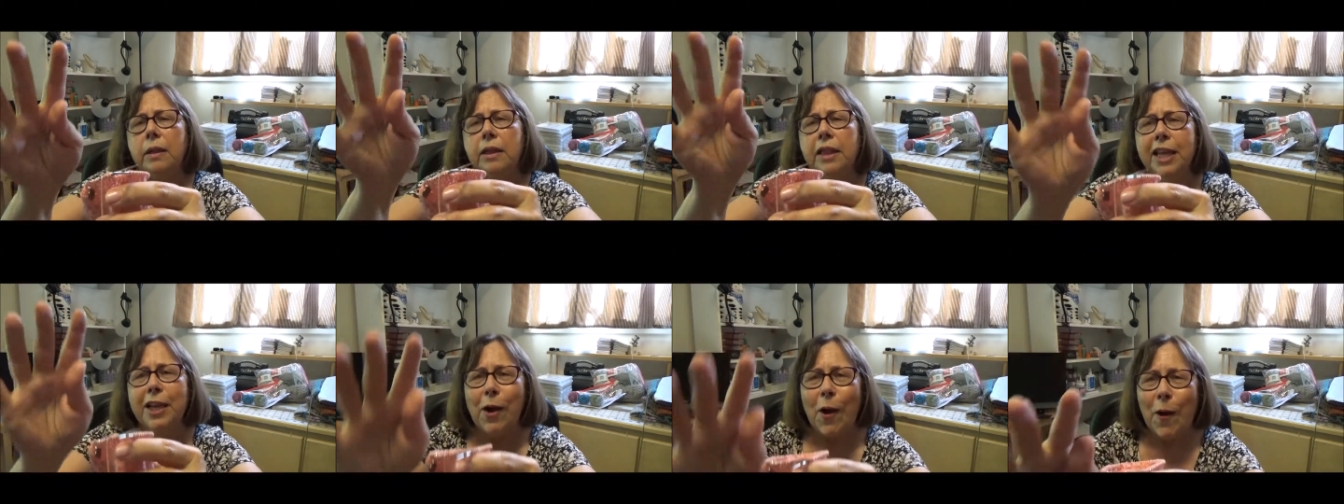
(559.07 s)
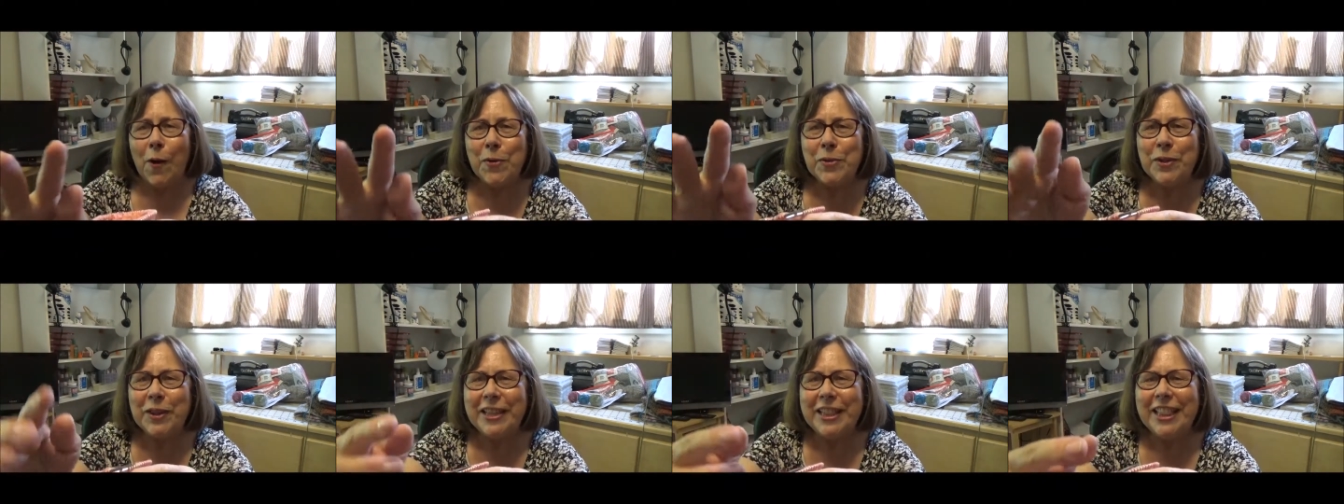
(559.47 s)
The
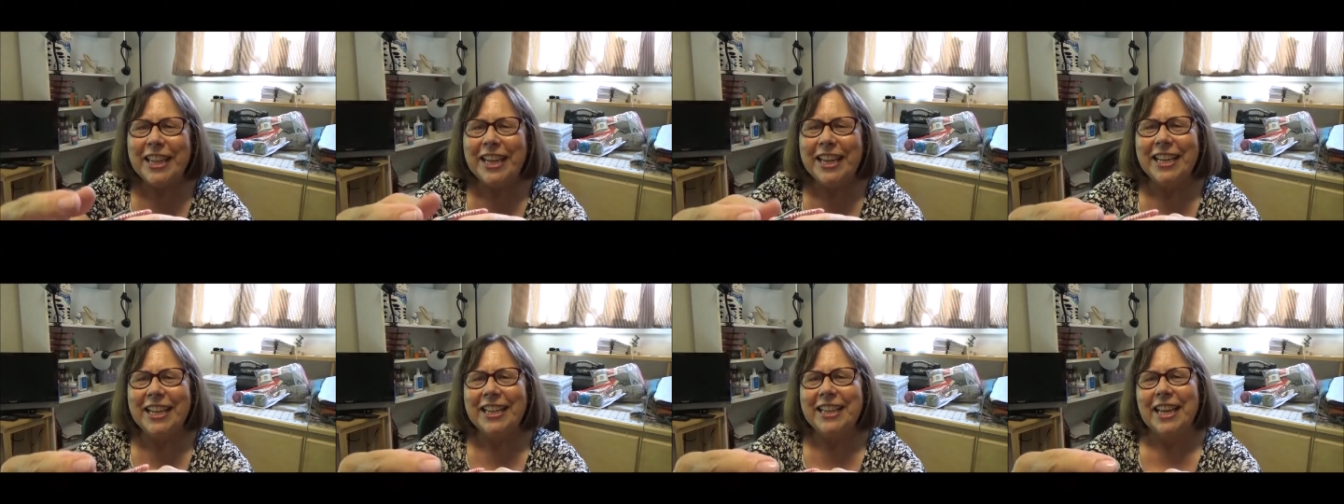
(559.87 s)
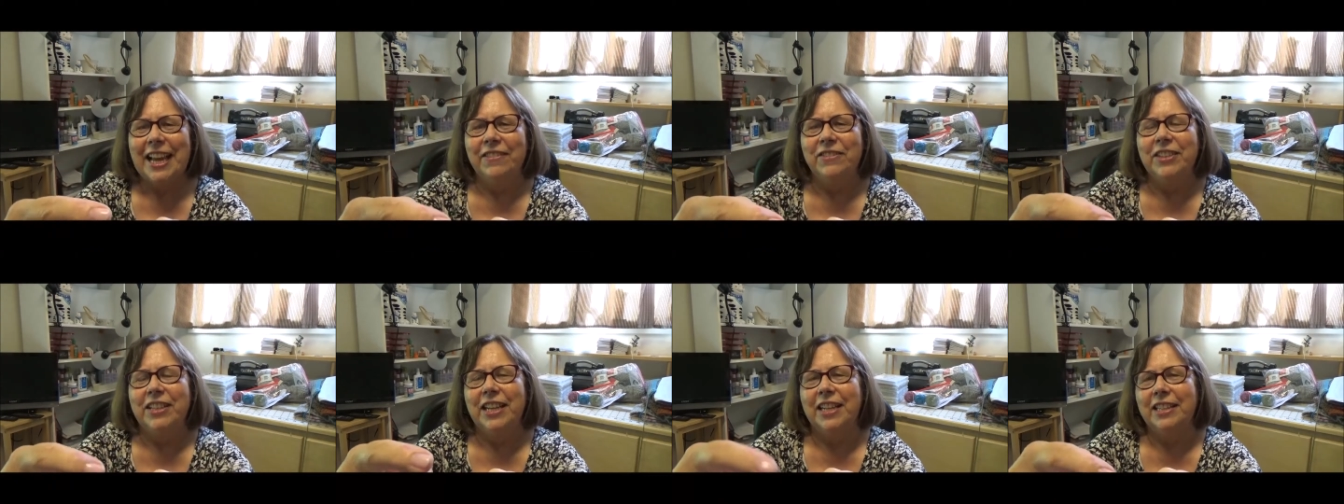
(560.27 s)
only thing is I
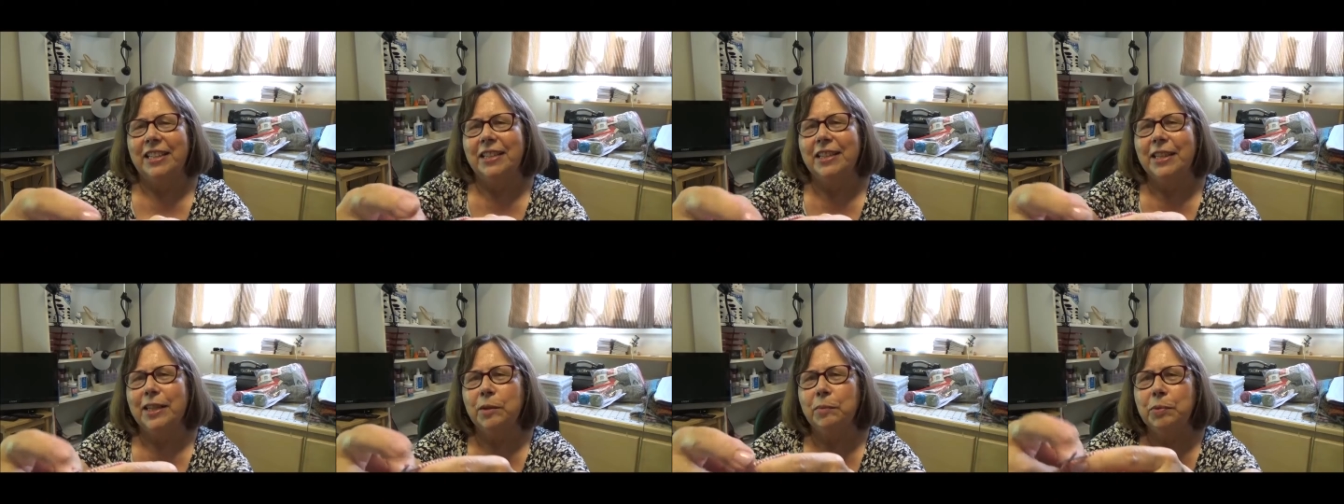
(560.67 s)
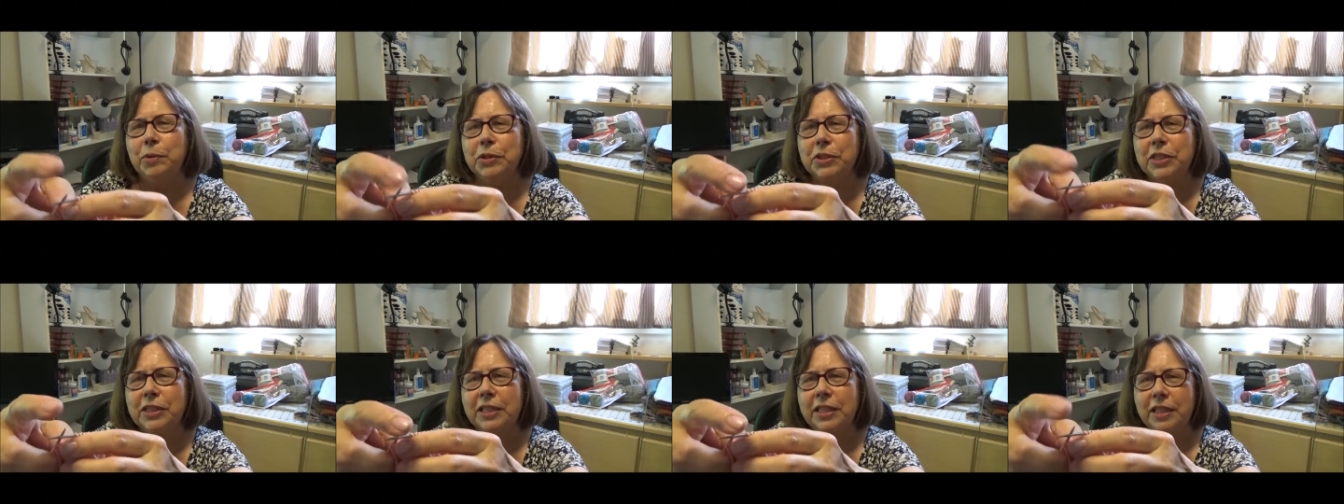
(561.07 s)
have a tendency to
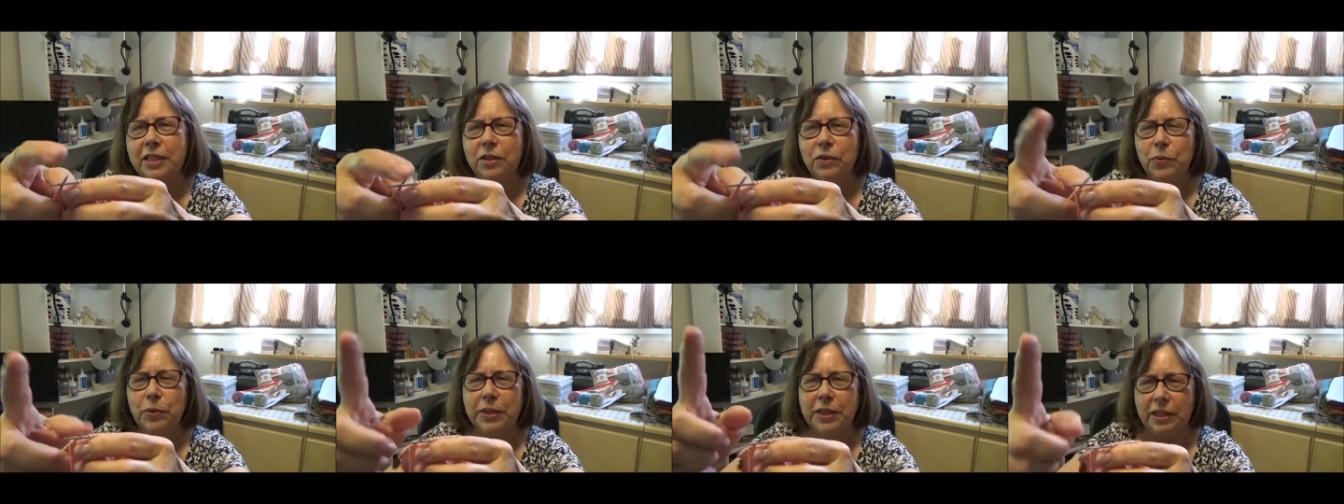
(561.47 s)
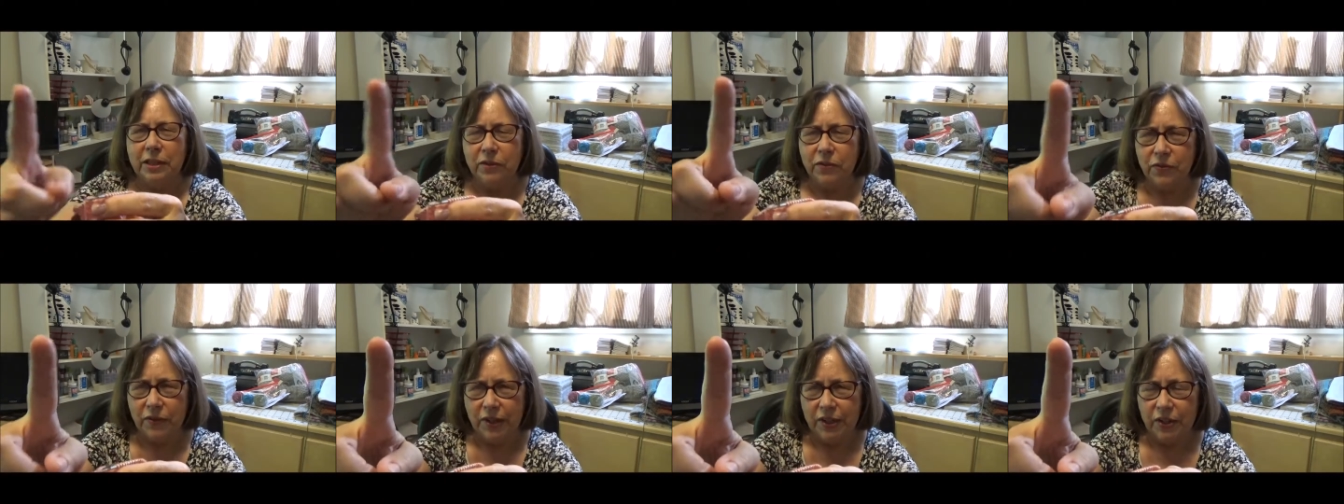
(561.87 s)
push the needle with
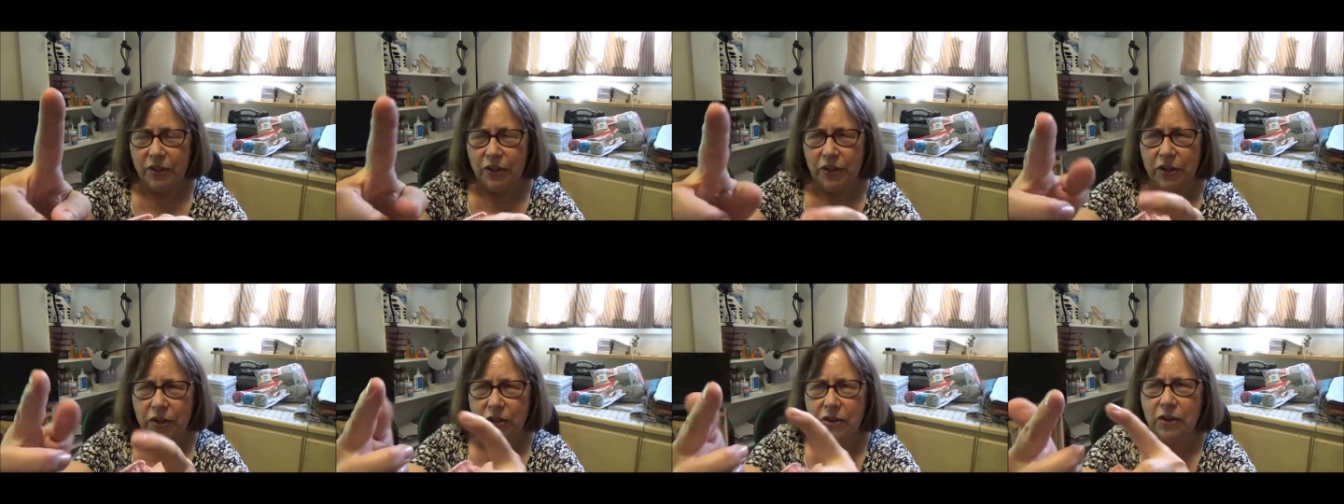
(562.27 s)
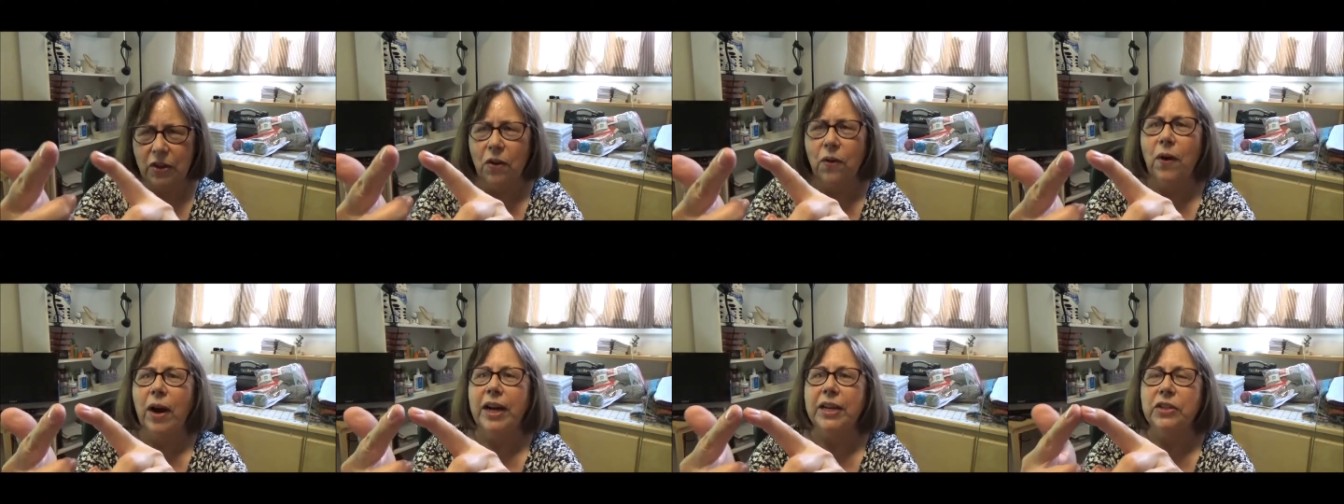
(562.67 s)
this finger,
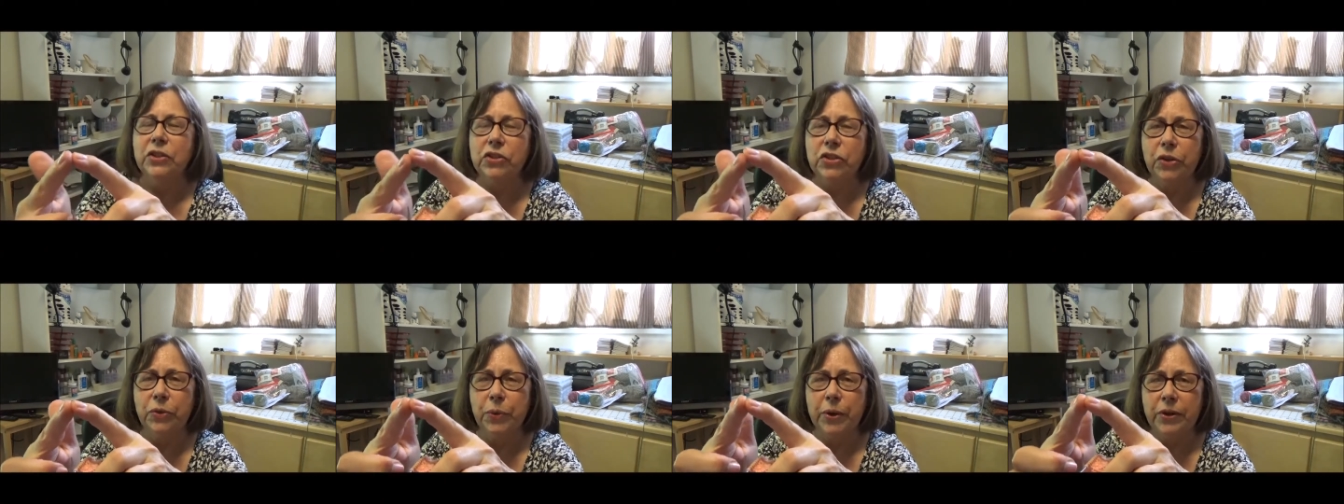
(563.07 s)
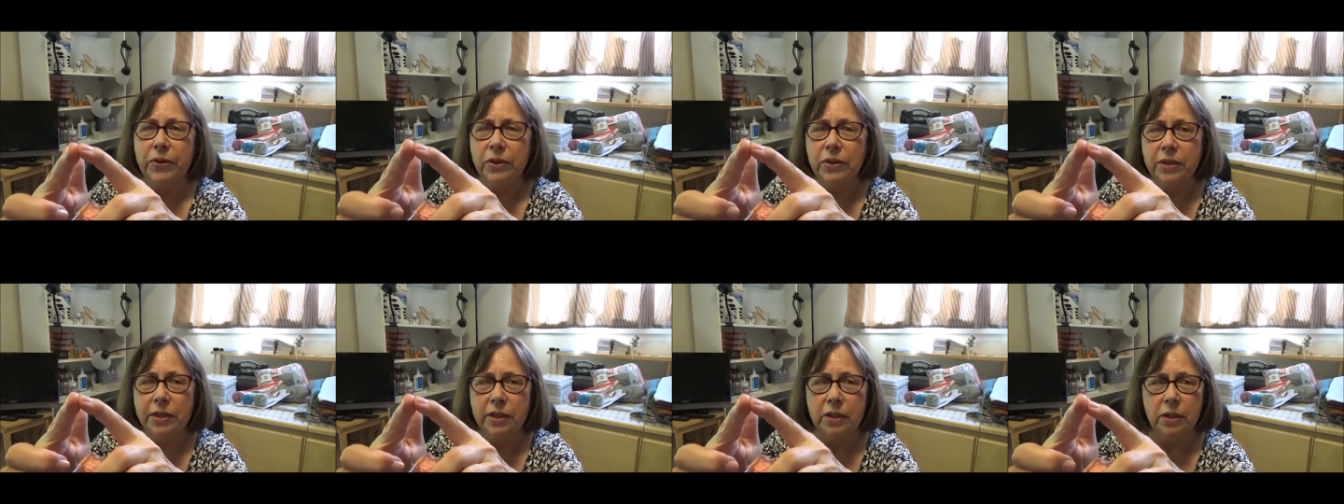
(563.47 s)
so I usually wear
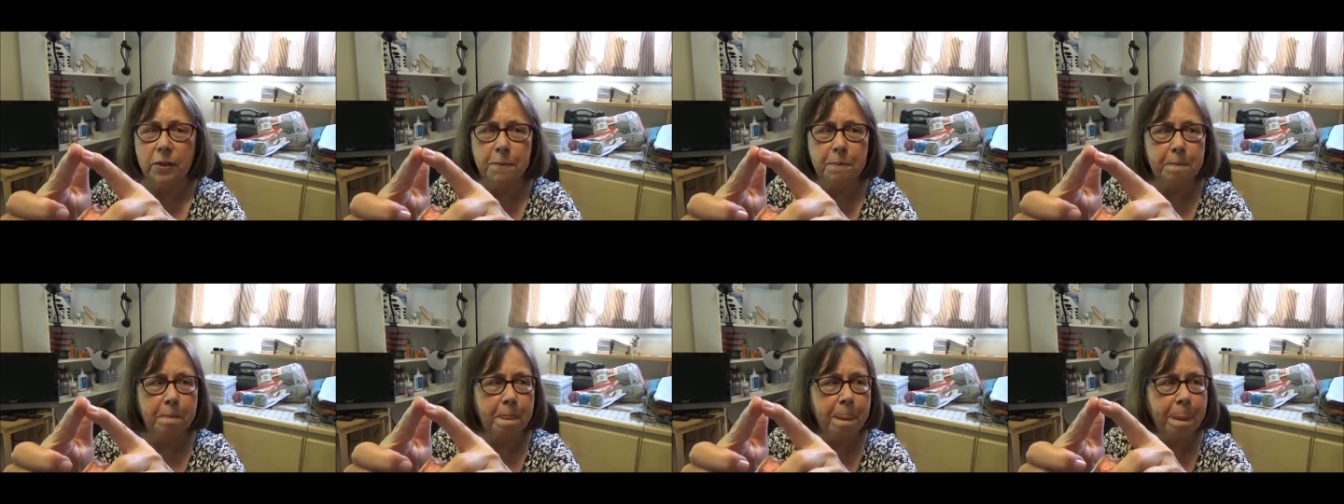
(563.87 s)
a little